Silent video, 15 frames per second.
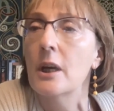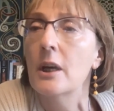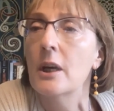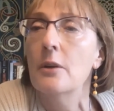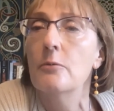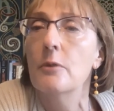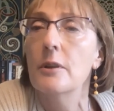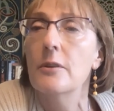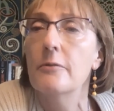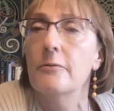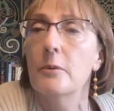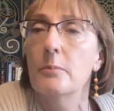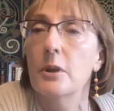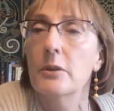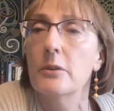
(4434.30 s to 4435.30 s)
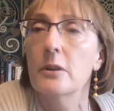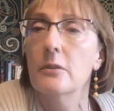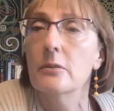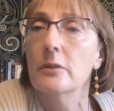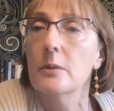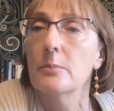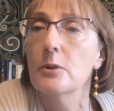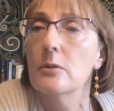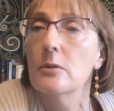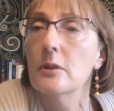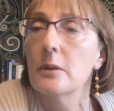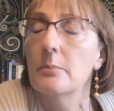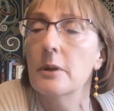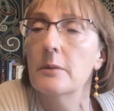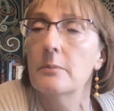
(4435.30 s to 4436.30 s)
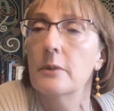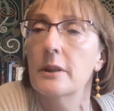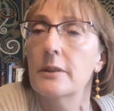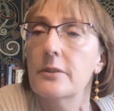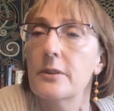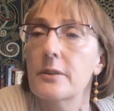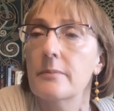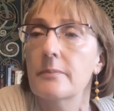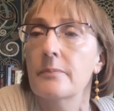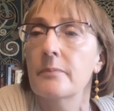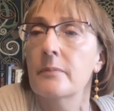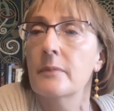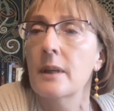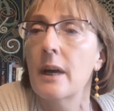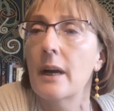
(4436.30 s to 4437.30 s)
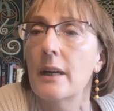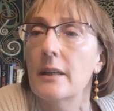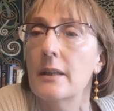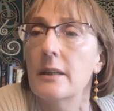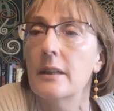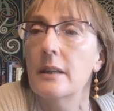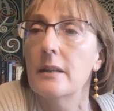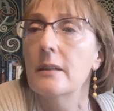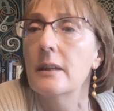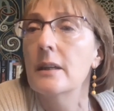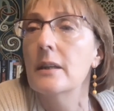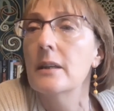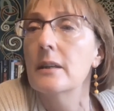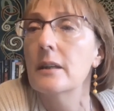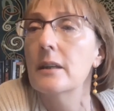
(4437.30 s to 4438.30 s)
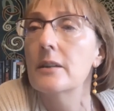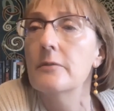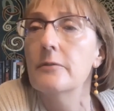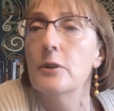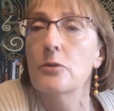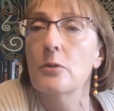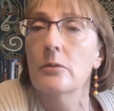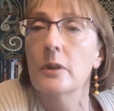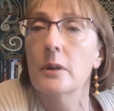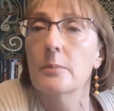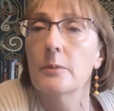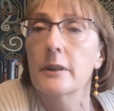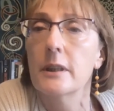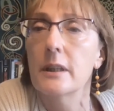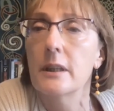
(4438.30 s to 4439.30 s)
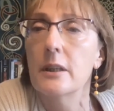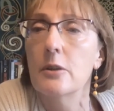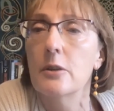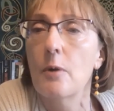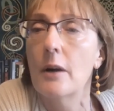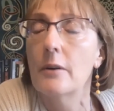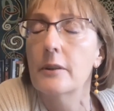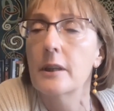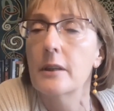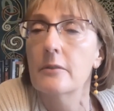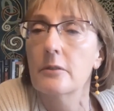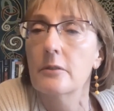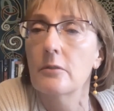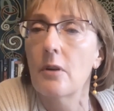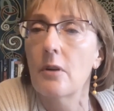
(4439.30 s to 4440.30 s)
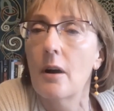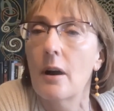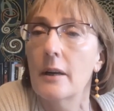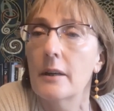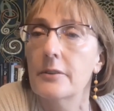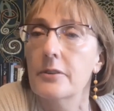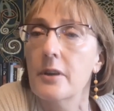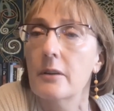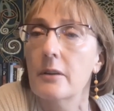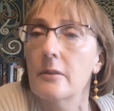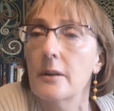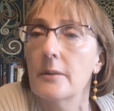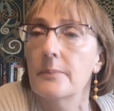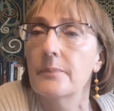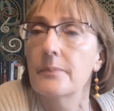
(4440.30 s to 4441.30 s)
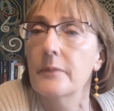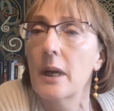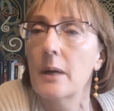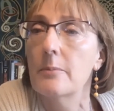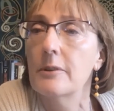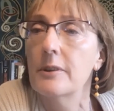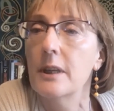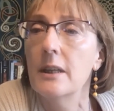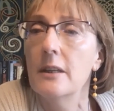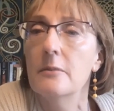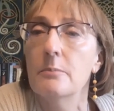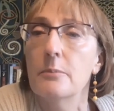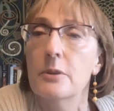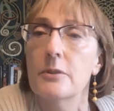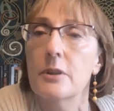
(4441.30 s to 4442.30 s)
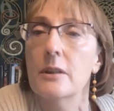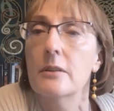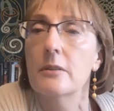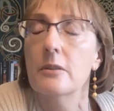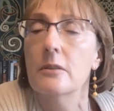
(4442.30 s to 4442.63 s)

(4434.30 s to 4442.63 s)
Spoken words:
with the familiar liberal commitments, i.e., individual liberty, equality under the law, etc. I'm thinking in particular